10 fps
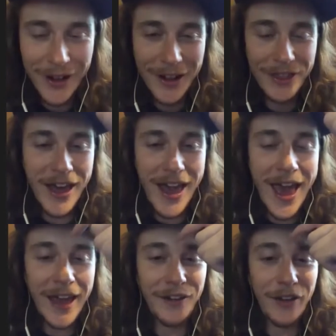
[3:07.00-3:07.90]
the
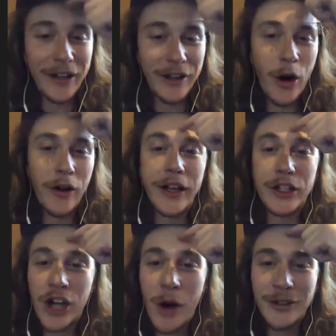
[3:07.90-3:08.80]
head, like, or like
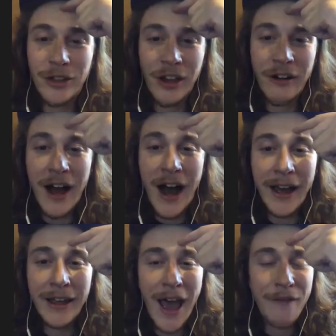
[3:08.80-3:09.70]
show its third
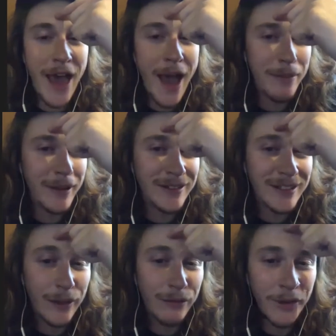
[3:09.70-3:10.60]
eye, have that be
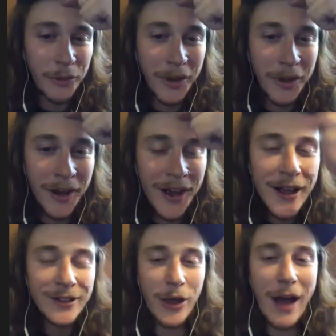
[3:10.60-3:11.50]
see-through. So
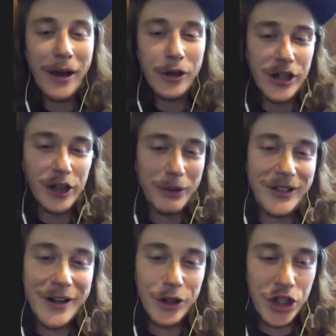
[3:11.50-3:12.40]
that way you can just pretend
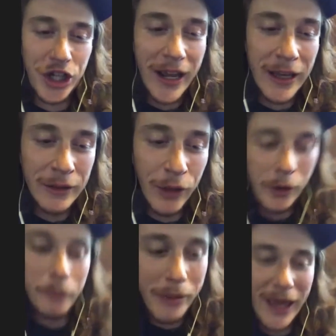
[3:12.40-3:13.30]
you're shaking little
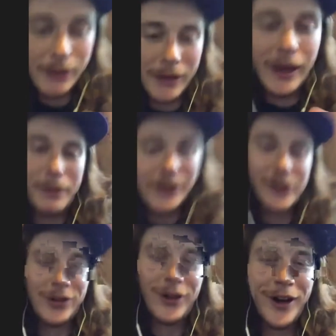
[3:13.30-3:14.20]
baby
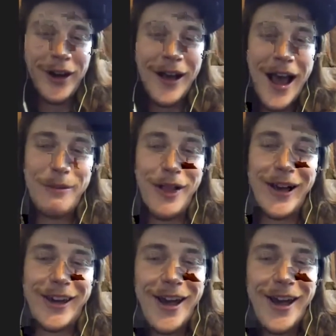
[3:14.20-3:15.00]
hippies and be like,